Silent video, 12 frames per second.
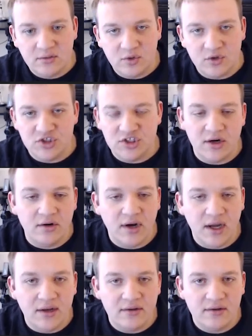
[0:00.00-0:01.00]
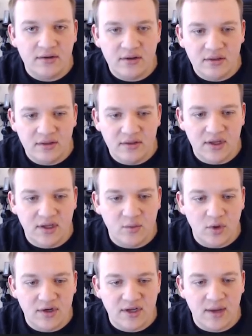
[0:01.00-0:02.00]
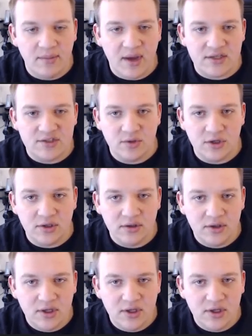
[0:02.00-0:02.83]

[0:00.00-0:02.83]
will generate the one-time password